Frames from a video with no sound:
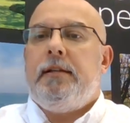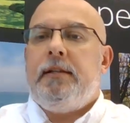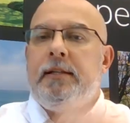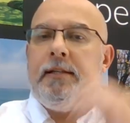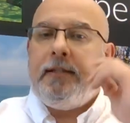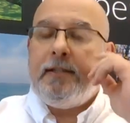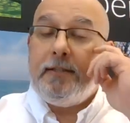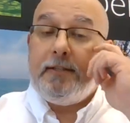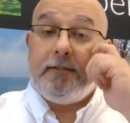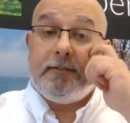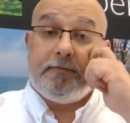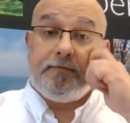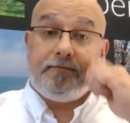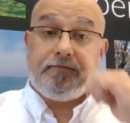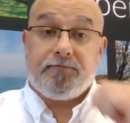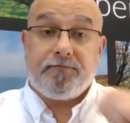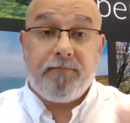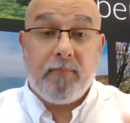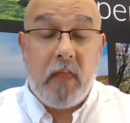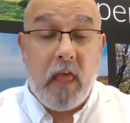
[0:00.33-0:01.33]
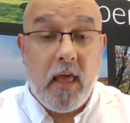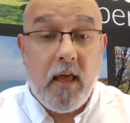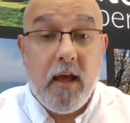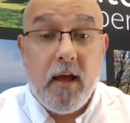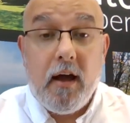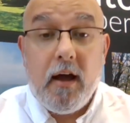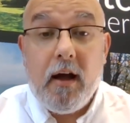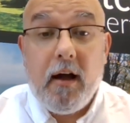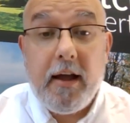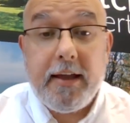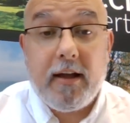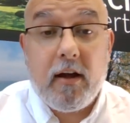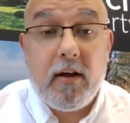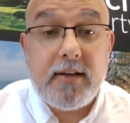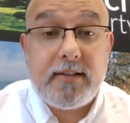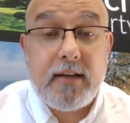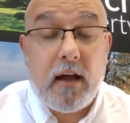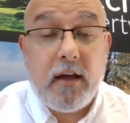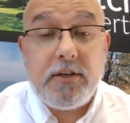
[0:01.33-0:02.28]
Hi guys,